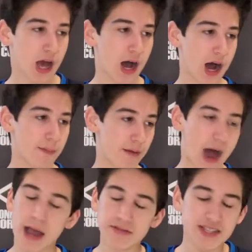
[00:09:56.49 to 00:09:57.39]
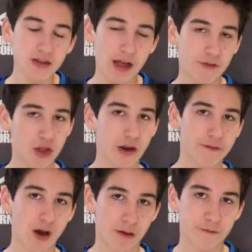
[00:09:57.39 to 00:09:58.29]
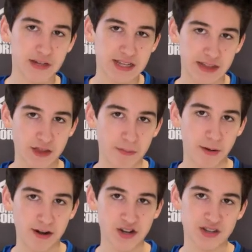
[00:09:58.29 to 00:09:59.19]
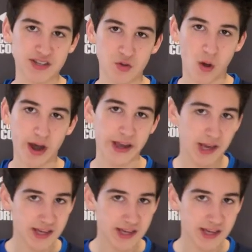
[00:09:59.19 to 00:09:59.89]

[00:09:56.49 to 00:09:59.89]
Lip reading: I still have a lot of confidence in that Predators squad,